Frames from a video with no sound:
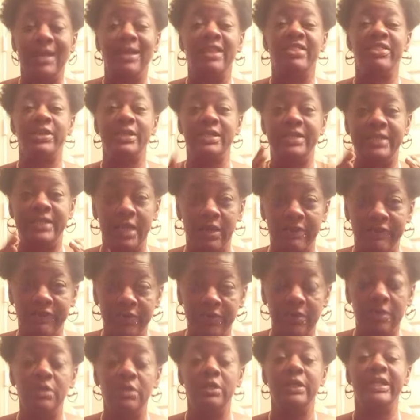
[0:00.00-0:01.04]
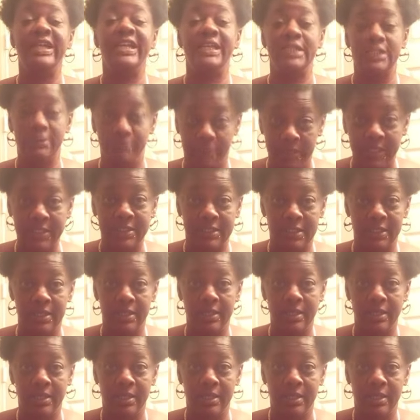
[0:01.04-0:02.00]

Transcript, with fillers: The devil is busy.